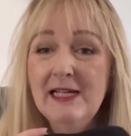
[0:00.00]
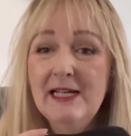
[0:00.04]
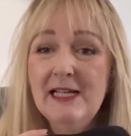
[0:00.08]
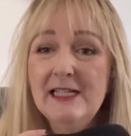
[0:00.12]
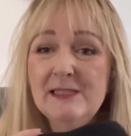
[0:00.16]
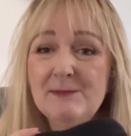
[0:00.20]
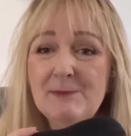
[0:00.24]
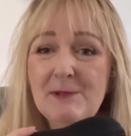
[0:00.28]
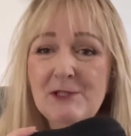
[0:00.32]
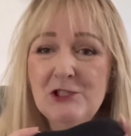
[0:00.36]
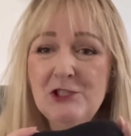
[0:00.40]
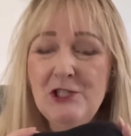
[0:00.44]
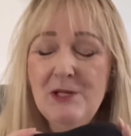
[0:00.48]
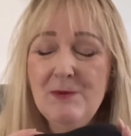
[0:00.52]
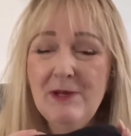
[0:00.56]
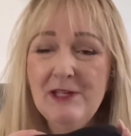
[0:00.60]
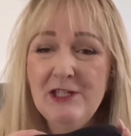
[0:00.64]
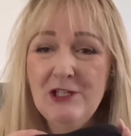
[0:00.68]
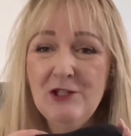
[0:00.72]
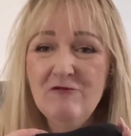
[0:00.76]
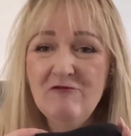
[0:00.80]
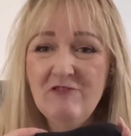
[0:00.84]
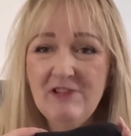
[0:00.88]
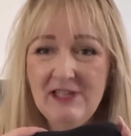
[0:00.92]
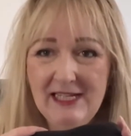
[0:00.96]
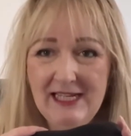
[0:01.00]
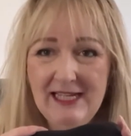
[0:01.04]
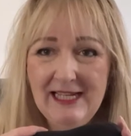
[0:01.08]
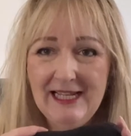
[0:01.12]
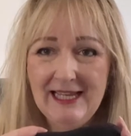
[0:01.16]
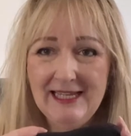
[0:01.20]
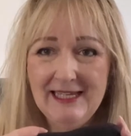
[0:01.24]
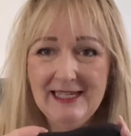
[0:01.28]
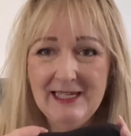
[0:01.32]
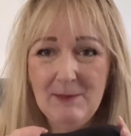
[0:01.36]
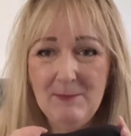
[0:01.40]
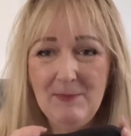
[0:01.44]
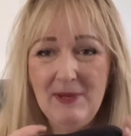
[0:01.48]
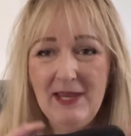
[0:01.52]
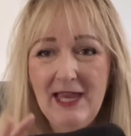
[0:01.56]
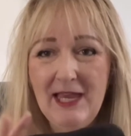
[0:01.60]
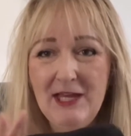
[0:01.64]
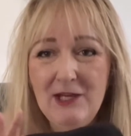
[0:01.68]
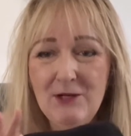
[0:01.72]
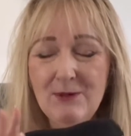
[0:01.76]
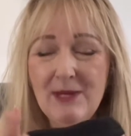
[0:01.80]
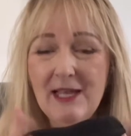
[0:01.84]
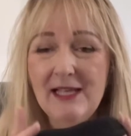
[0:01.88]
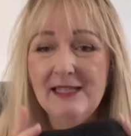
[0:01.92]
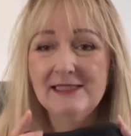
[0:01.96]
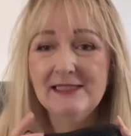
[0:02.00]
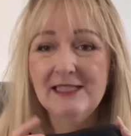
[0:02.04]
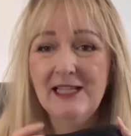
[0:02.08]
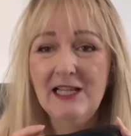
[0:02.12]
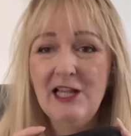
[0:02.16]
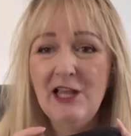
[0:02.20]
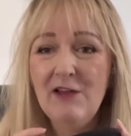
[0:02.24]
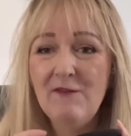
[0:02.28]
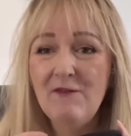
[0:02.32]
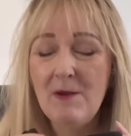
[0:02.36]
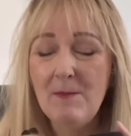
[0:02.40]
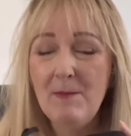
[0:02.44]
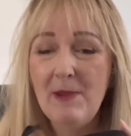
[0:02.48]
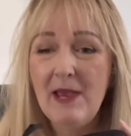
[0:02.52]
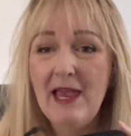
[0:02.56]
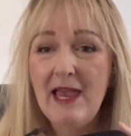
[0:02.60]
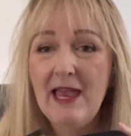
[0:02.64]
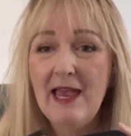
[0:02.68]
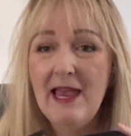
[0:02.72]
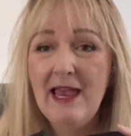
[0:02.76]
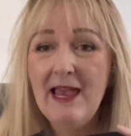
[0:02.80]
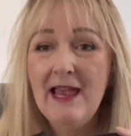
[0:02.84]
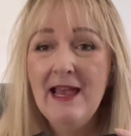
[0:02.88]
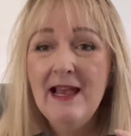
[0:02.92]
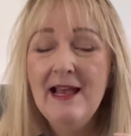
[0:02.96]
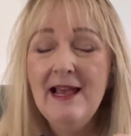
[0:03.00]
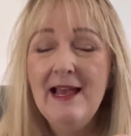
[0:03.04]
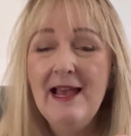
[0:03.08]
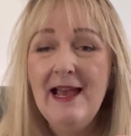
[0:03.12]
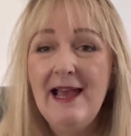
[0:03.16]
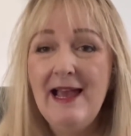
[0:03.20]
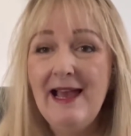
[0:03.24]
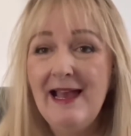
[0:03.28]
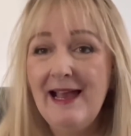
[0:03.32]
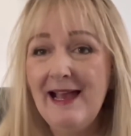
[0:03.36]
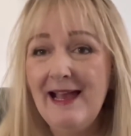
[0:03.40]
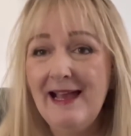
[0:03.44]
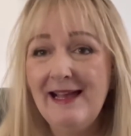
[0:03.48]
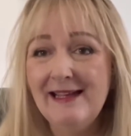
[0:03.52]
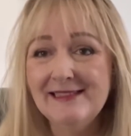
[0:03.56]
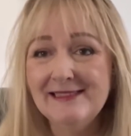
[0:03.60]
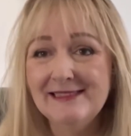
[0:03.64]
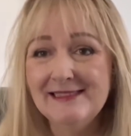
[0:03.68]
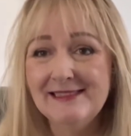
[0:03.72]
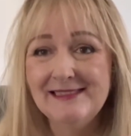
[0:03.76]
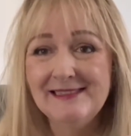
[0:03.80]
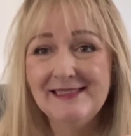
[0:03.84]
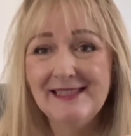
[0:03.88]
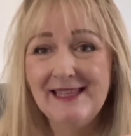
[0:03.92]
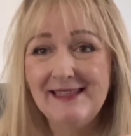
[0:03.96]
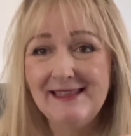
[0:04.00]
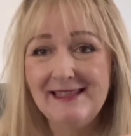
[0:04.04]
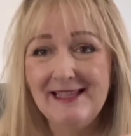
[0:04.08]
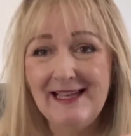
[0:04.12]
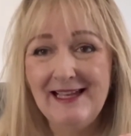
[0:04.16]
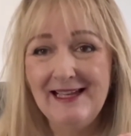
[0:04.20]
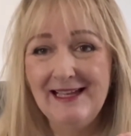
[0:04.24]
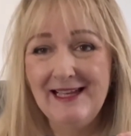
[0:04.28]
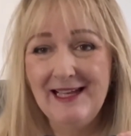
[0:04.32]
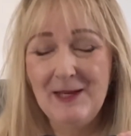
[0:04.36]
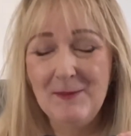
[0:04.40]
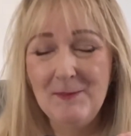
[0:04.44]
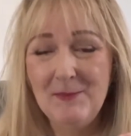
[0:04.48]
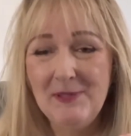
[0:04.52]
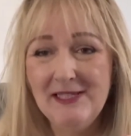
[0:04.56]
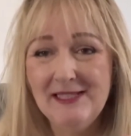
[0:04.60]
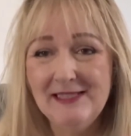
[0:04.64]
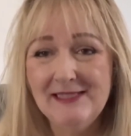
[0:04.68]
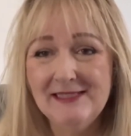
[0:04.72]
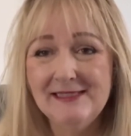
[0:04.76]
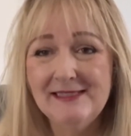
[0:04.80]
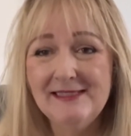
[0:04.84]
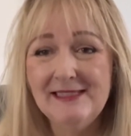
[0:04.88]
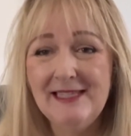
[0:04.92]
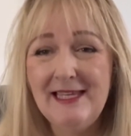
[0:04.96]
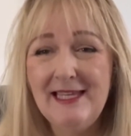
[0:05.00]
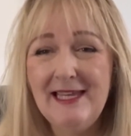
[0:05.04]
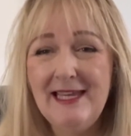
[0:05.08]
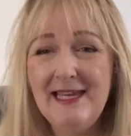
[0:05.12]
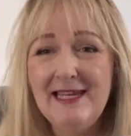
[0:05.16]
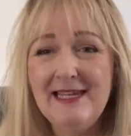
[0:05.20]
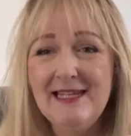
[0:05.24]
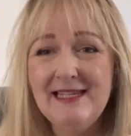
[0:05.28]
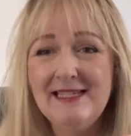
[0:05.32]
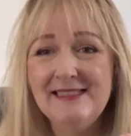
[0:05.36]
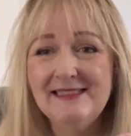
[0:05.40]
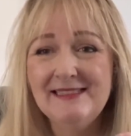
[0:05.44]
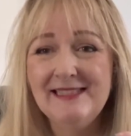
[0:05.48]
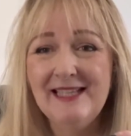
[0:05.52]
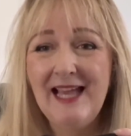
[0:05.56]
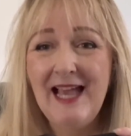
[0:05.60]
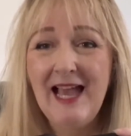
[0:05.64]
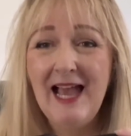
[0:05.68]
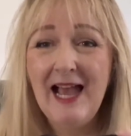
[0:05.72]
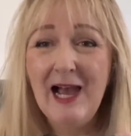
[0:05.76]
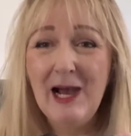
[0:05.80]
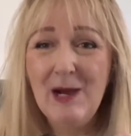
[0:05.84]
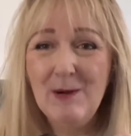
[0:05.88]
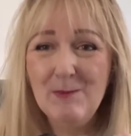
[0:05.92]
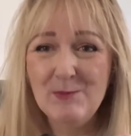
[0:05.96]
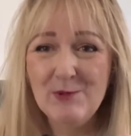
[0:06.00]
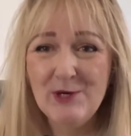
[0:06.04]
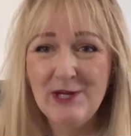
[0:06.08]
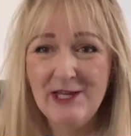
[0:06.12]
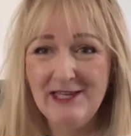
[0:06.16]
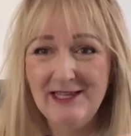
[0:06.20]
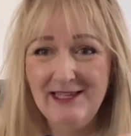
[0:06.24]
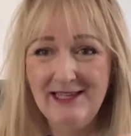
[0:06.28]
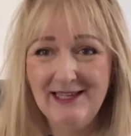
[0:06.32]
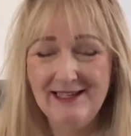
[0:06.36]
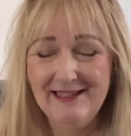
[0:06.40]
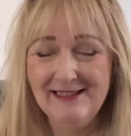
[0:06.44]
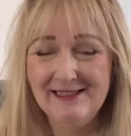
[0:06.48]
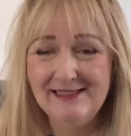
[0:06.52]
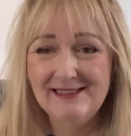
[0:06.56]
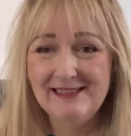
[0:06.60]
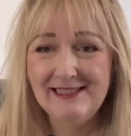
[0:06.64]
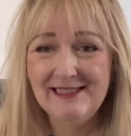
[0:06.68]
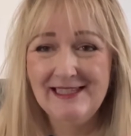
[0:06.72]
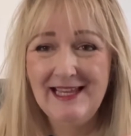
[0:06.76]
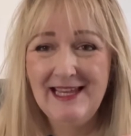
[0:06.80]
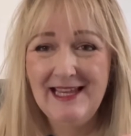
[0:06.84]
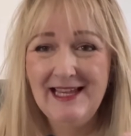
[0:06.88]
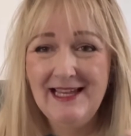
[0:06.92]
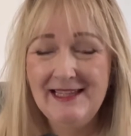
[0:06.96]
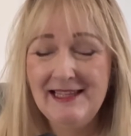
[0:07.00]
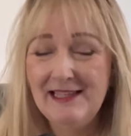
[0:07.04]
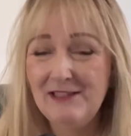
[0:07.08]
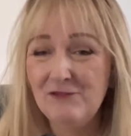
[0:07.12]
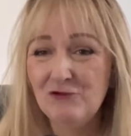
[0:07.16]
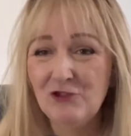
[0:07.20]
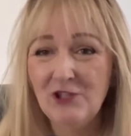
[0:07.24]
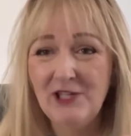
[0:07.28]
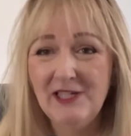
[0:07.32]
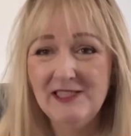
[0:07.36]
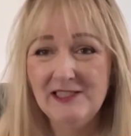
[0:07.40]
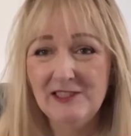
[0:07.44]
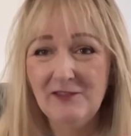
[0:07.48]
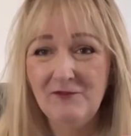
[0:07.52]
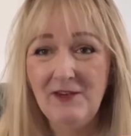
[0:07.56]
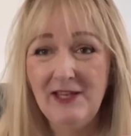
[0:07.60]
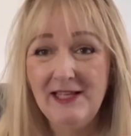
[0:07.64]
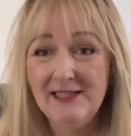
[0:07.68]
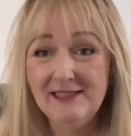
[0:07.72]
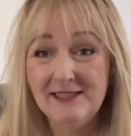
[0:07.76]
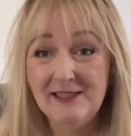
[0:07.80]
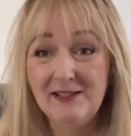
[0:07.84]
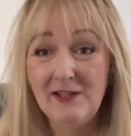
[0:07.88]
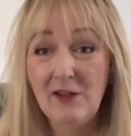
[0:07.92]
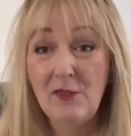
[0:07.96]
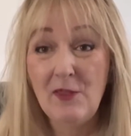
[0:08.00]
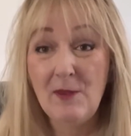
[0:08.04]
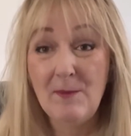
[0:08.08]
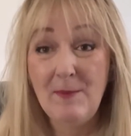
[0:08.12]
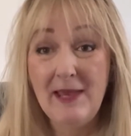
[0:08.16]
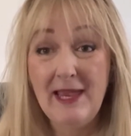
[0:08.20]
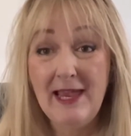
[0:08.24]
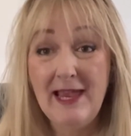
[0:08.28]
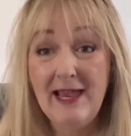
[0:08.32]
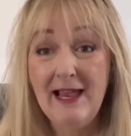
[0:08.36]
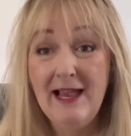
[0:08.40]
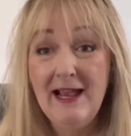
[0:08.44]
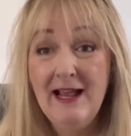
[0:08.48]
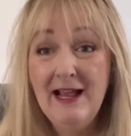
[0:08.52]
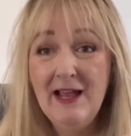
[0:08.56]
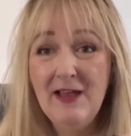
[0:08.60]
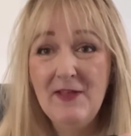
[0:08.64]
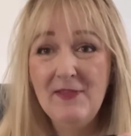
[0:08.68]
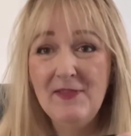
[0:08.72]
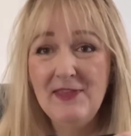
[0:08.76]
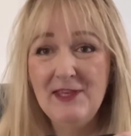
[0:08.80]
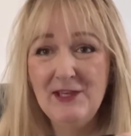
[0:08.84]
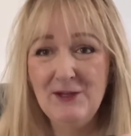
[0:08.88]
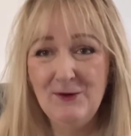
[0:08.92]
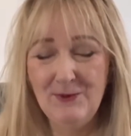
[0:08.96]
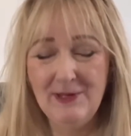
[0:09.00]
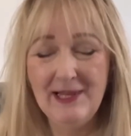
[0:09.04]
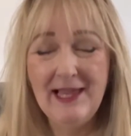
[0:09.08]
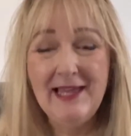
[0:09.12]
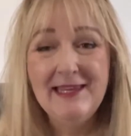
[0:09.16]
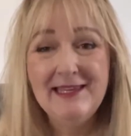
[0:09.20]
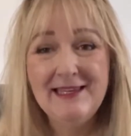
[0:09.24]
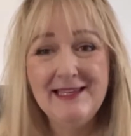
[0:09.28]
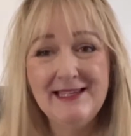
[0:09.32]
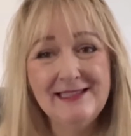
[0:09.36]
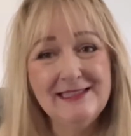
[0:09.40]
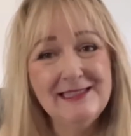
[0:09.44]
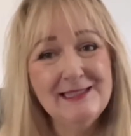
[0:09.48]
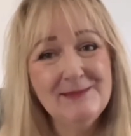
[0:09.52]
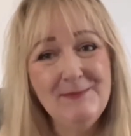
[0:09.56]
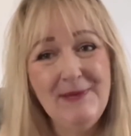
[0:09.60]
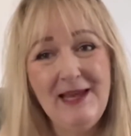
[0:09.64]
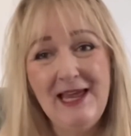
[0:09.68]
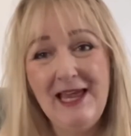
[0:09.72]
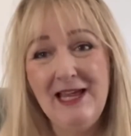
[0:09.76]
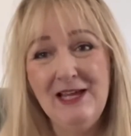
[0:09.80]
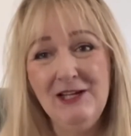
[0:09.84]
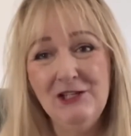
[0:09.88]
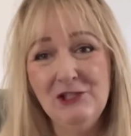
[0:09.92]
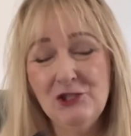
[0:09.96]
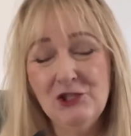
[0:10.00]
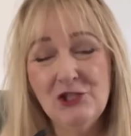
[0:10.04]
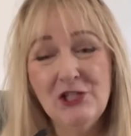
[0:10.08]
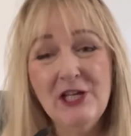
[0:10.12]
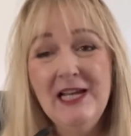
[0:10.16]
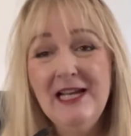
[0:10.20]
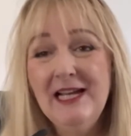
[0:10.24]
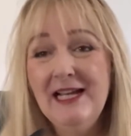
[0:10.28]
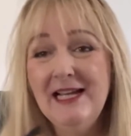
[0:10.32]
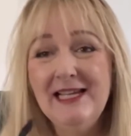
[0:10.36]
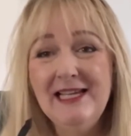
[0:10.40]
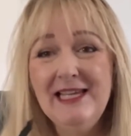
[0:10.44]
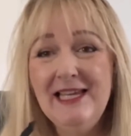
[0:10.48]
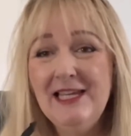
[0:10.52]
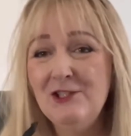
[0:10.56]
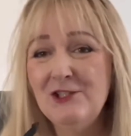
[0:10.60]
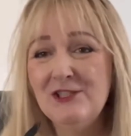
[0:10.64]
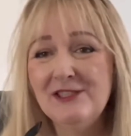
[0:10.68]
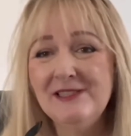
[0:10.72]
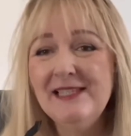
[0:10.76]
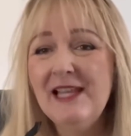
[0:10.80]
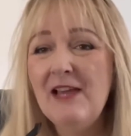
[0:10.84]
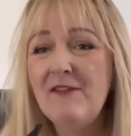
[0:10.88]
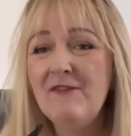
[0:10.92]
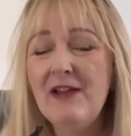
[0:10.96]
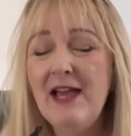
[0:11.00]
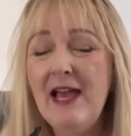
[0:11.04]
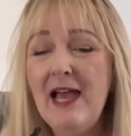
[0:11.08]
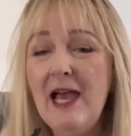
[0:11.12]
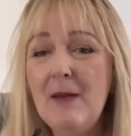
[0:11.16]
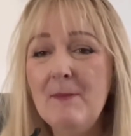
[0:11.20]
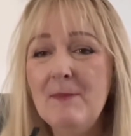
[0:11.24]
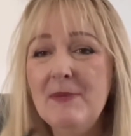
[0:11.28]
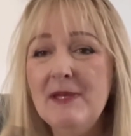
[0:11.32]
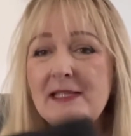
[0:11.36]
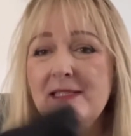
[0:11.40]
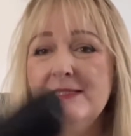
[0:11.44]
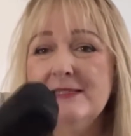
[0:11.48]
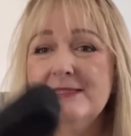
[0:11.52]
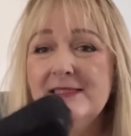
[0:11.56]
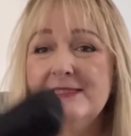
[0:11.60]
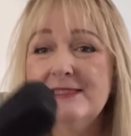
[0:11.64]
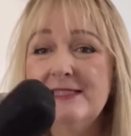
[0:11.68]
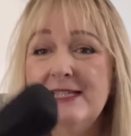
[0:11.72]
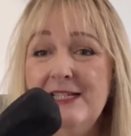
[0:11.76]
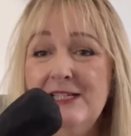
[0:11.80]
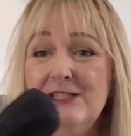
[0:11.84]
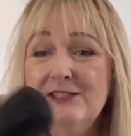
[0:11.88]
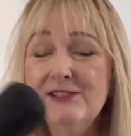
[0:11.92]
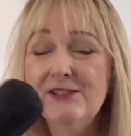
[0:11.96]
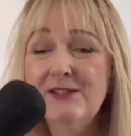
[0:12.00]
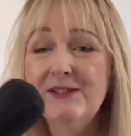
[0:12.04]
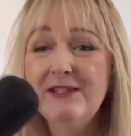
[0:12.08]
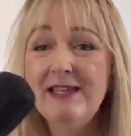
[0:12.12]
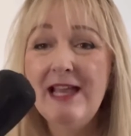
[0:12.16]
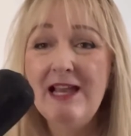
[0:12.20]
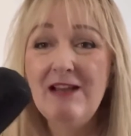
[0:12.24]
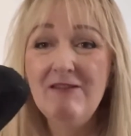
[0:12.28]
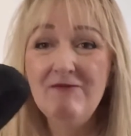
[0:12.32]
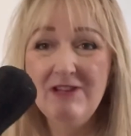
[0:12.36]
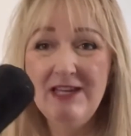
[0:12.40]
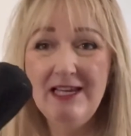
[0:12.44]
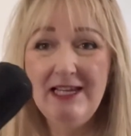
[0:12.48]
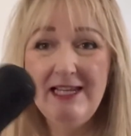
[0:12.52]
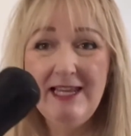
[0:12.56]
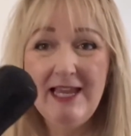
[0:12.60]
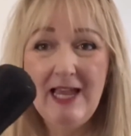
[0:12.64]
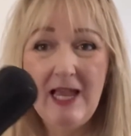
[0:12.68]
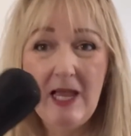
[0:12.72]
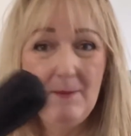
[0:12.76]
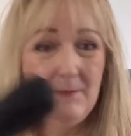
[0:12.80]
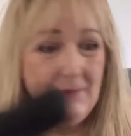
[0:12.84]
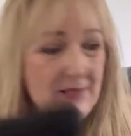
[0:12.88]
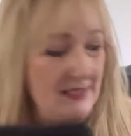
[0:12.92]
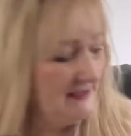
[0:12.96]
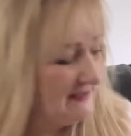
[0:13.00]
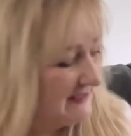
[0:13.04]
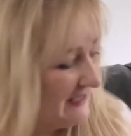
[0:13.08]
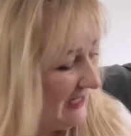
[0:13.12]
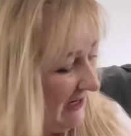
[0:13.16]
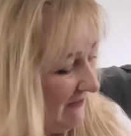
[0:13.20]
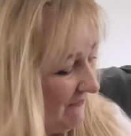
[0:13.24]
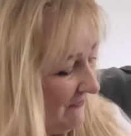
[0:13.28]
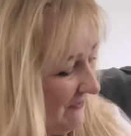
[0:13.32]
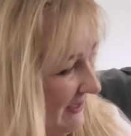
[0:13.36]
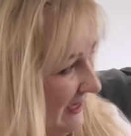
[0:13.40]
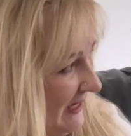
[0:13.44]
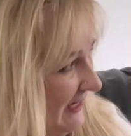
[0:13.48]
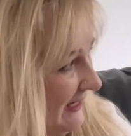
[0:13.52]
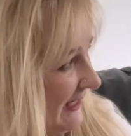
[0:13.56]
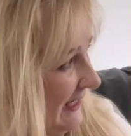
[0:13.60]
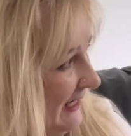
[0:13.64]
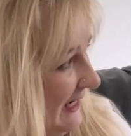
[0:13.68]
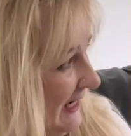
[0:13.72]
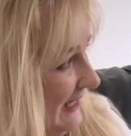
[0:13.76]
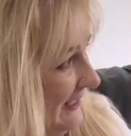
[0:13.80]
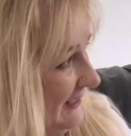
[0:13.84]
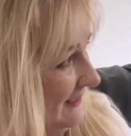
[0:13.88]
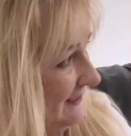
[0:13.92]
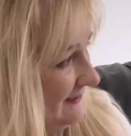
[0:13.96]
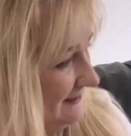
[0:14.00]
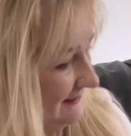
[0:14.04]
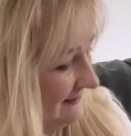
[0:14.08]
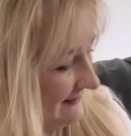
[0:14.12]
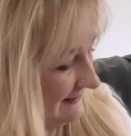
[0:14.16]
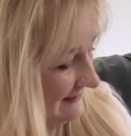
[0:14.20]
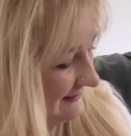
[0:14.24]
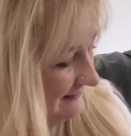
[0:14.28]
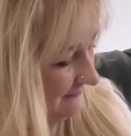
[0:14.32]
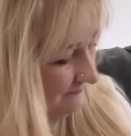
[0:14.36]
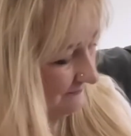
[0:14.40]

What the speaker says: Especially when you really like a pair, you get to love a pair, and then that happens. It is heartbreaking, isn't it? And then trying to find another pair that you like as much, it just never happens. So yeah, really happy to have that case.